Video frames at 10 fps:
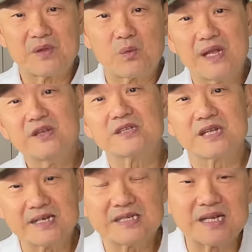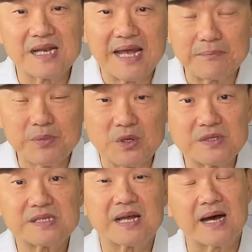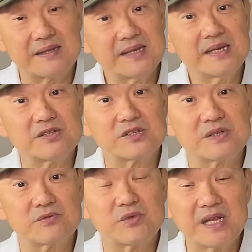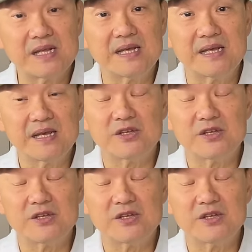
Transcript: when you're starting to collect boots, I think it's really